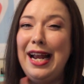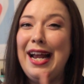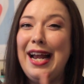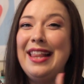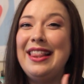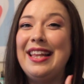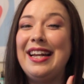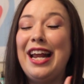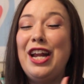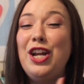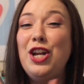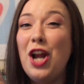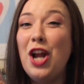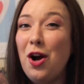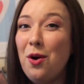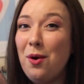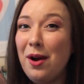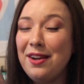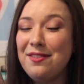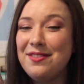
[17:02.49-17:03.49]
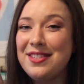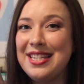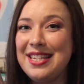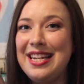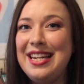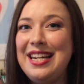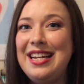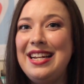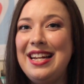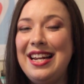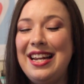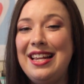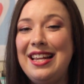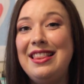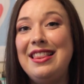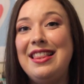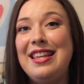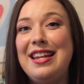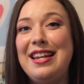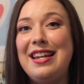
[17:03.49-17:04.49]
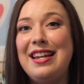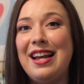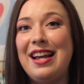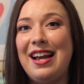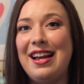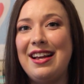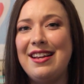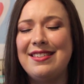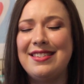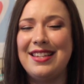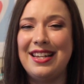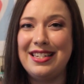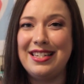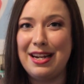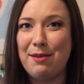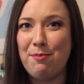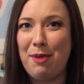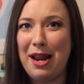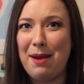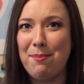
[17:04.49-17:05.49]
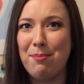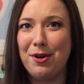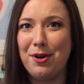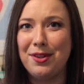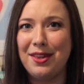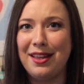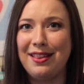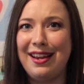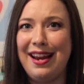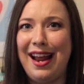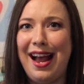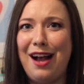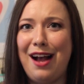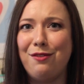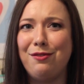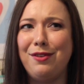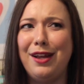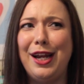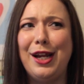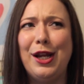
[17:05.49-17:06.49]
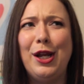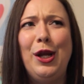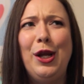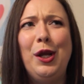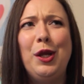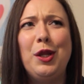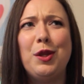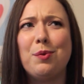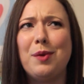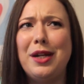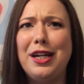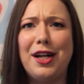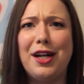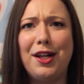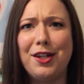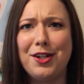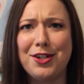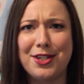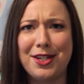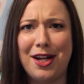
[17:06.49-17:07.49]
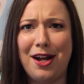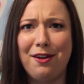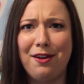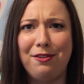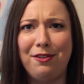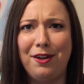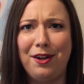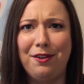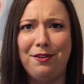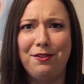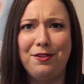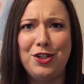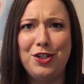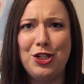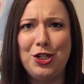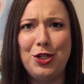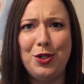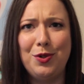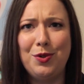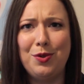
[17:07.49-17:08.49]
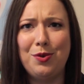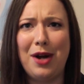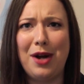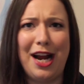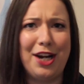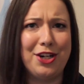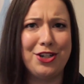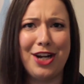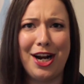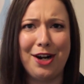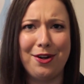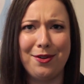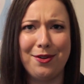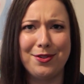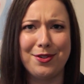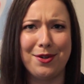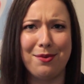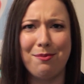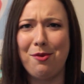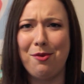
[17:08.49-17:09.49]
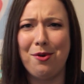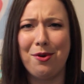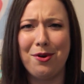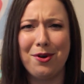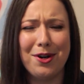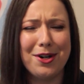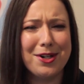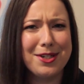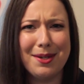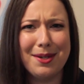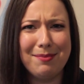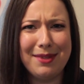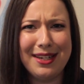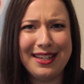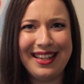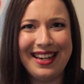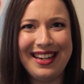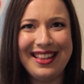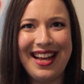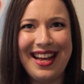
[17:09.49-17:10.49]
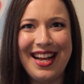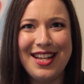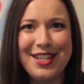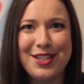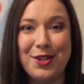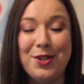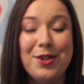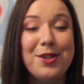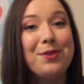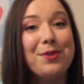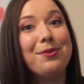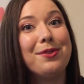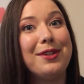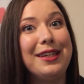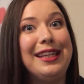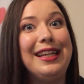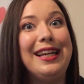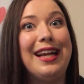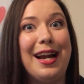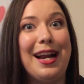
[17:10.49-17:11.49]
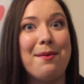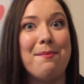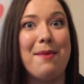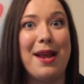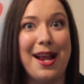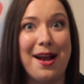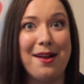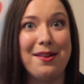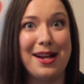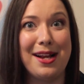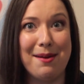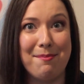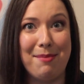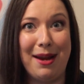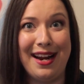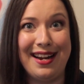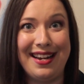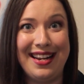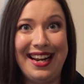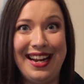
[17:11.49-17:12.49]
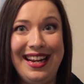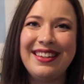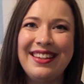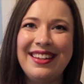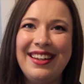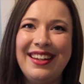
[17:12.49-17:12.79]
And then I know I've seen in the Sunday paper that they have like $3 off of 2 eyeshadows or more or something like that. So you can really kind of make out like a bandit.